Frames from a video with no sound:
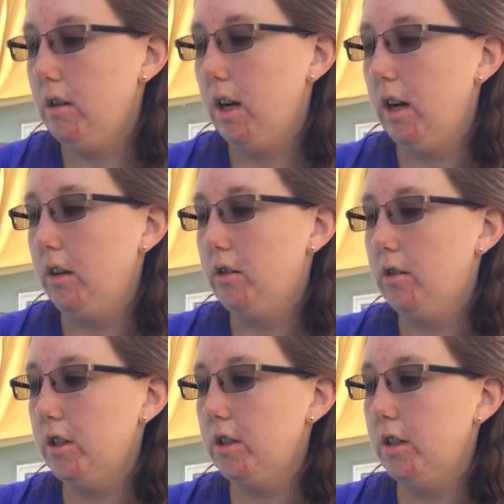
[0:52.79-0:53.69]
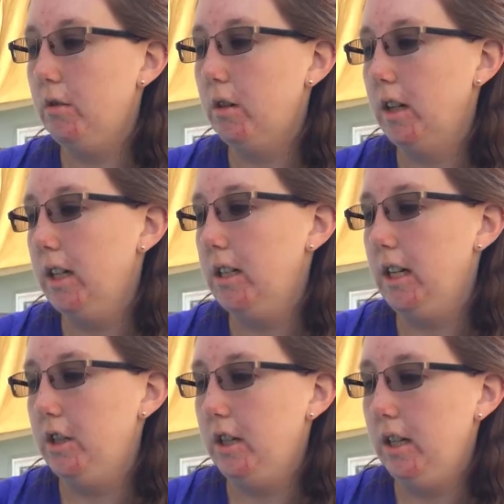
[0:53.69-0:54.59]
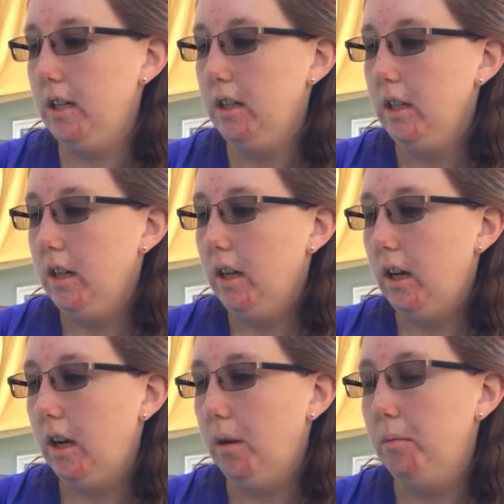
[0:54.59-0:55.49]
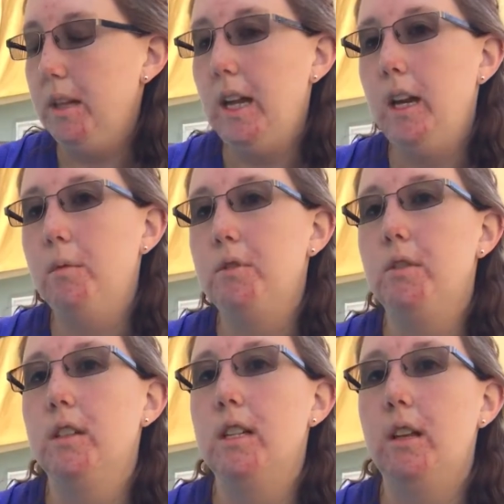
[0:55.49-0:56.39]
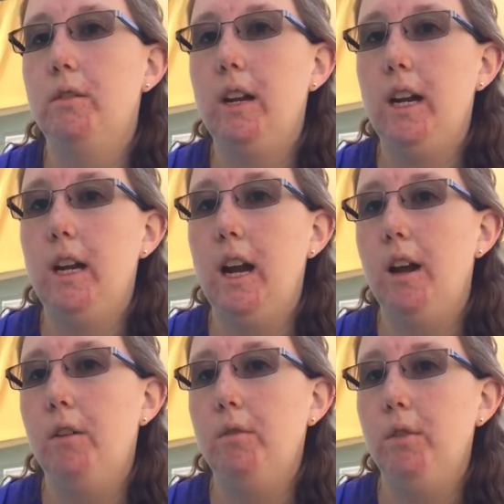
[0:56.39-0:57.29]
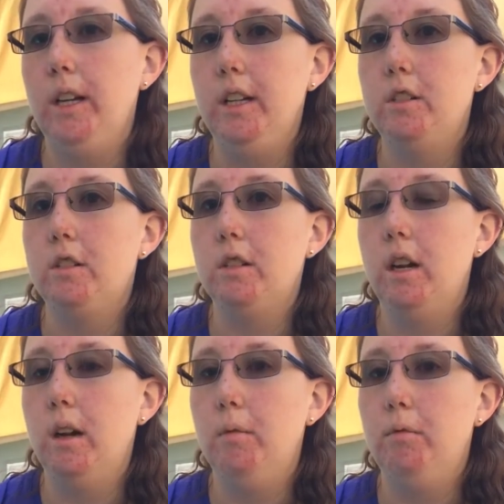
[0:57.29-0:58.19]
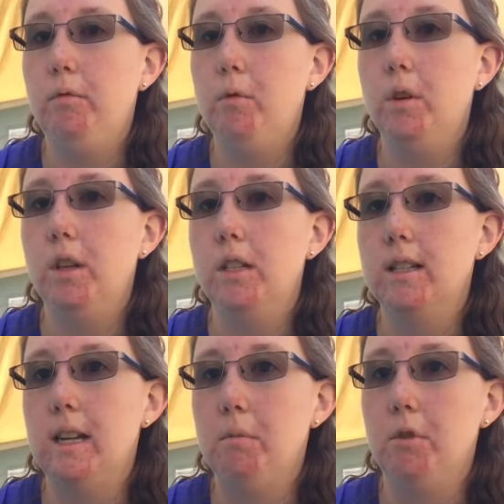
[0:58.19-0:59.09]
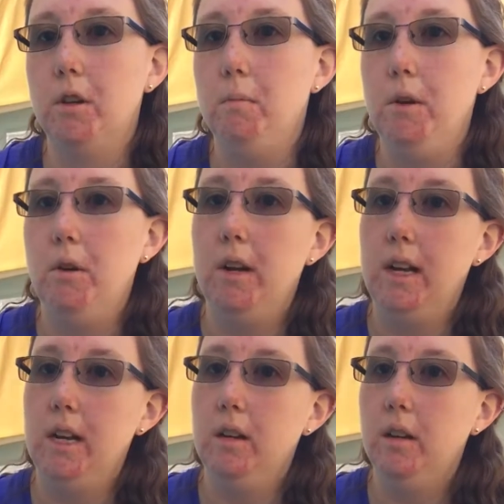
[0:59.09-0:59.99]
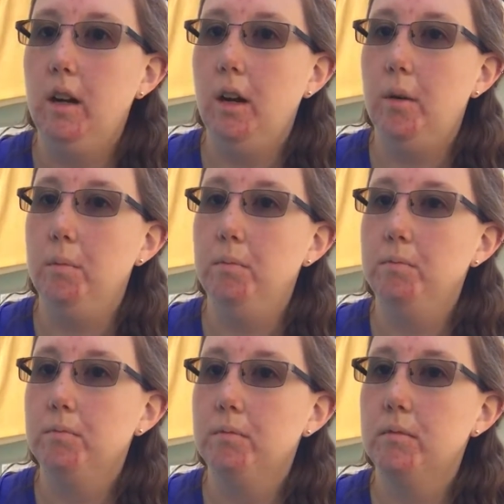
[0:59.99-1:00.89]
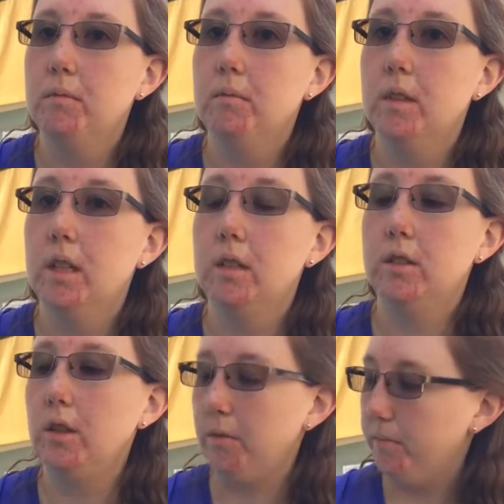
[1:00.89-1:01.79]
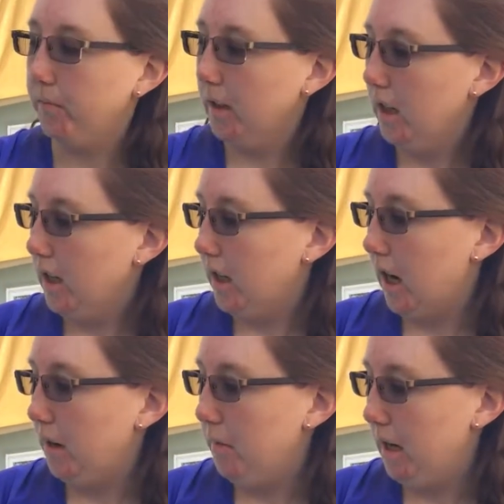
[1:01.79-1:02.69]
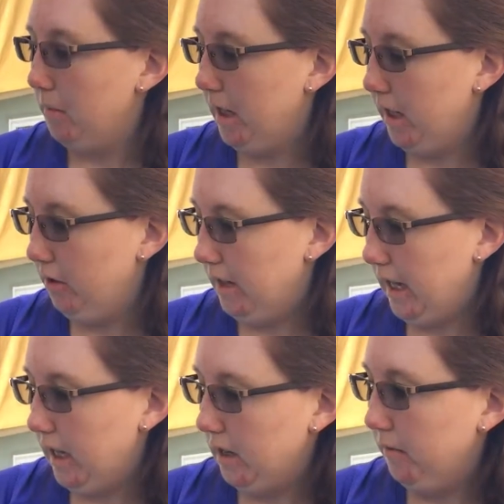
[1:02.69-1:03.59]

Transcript: uh, Christian organization um, that helps to accelerate outreach um, for the disabled community. Um, so, God made me unique.